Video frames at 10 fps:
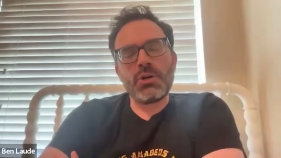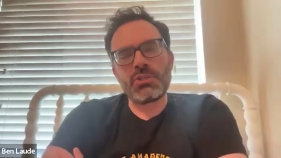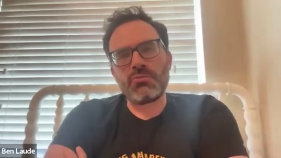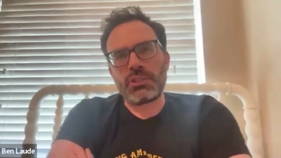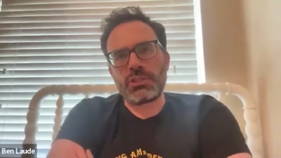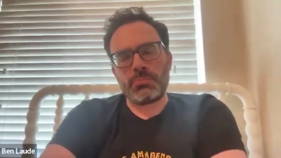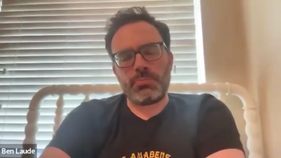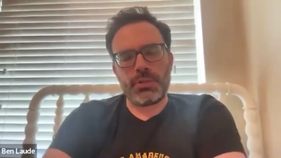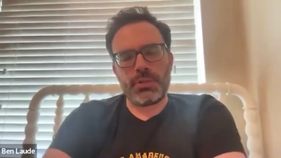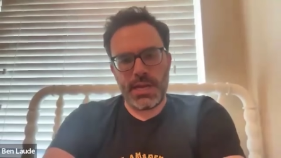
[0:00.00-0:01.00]
what did
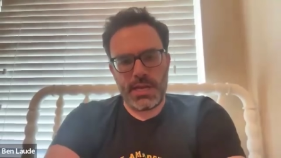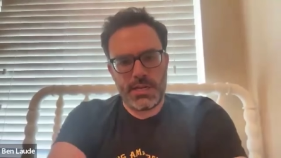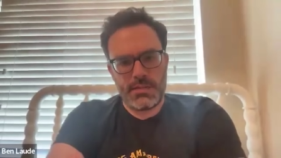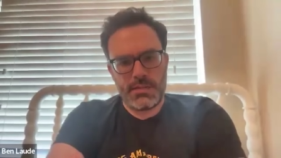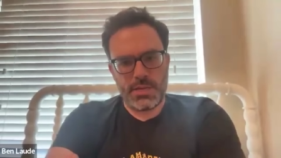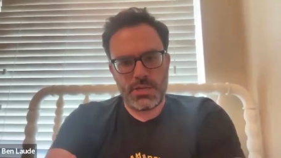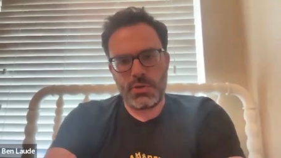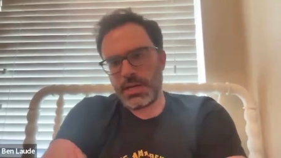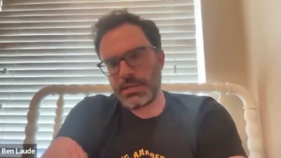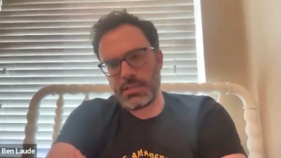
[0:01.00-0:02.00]
Richter play that
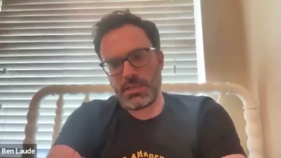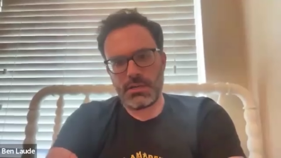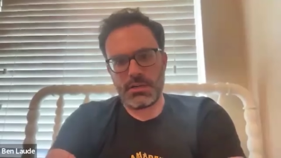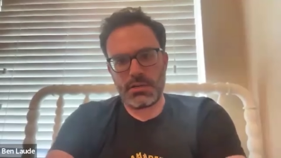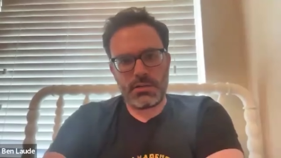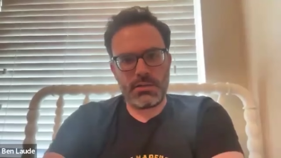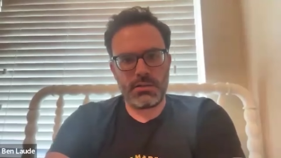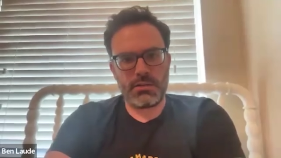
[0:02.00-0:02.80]
you got to hear?